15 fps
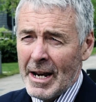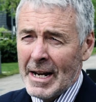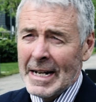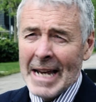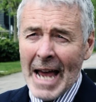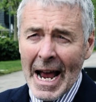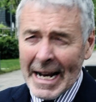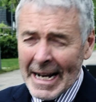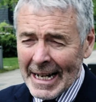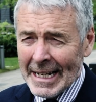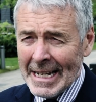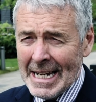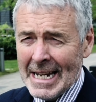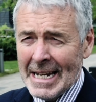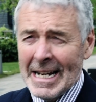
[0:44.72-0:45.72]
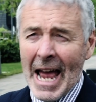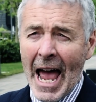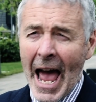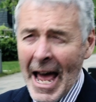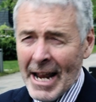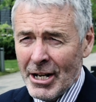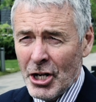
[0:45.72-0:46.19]
and get clean
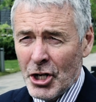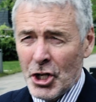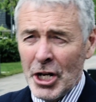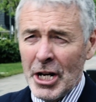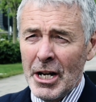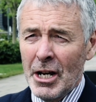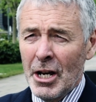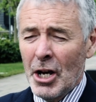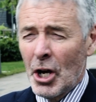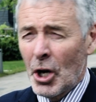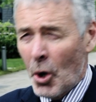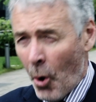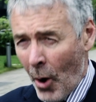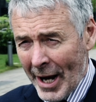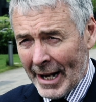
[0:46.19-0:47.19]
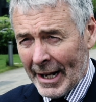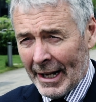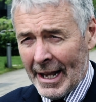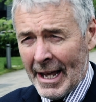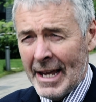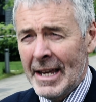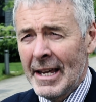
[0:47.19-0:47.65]
energy
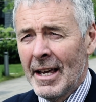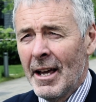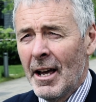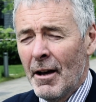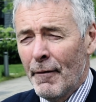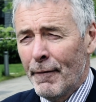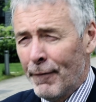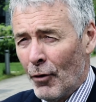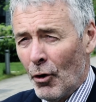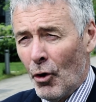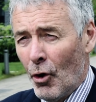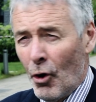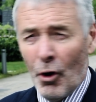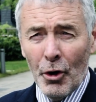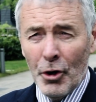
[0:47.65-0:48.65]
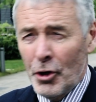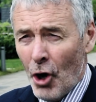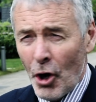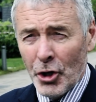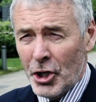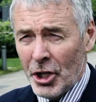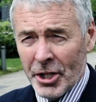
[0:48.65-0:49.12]
quickly for
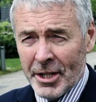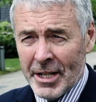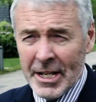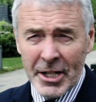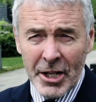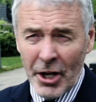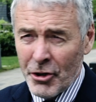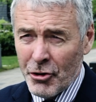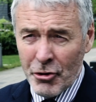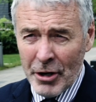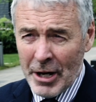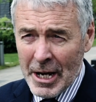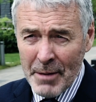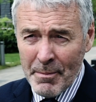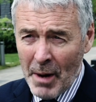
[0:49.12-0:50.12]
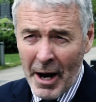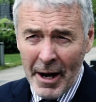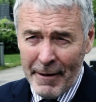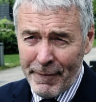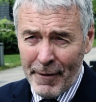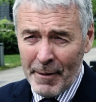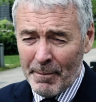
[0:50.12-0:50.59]
not just this country,
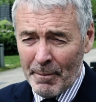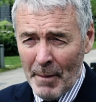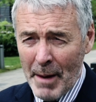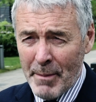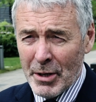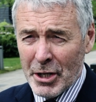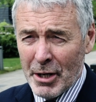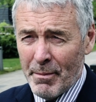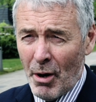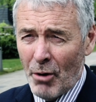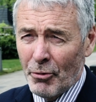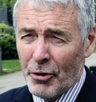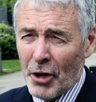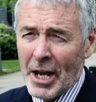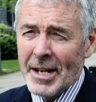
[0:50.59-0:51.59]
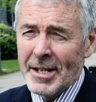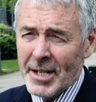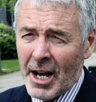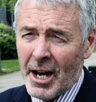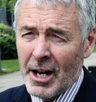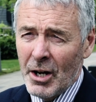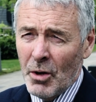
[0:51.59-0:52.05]
but if I may be so bold, the
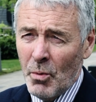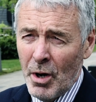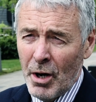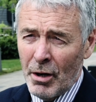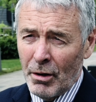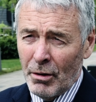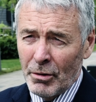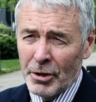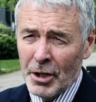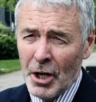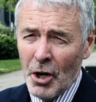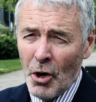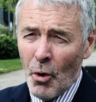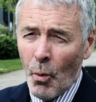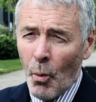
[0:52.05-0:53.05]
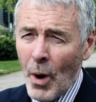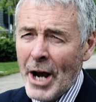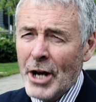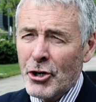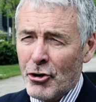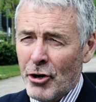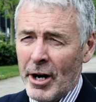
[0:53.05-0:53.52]
entire world.
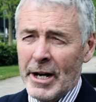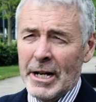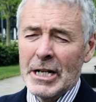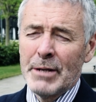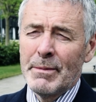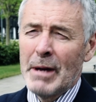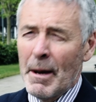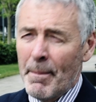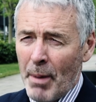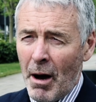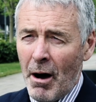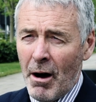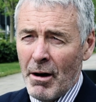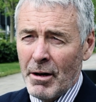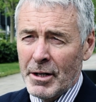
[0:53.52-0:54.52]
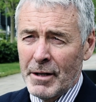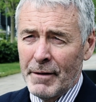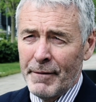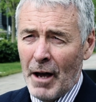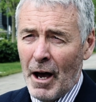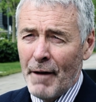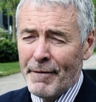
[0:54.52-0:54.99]
We're trying to be a part
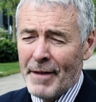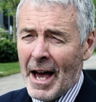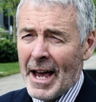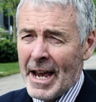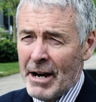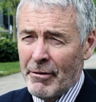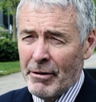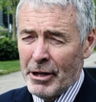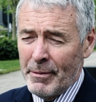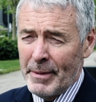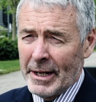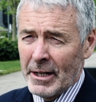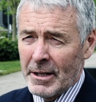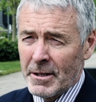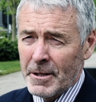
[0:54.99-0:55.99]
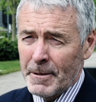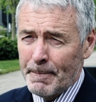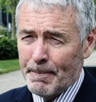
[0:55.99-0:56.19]
of that here in the Midlands.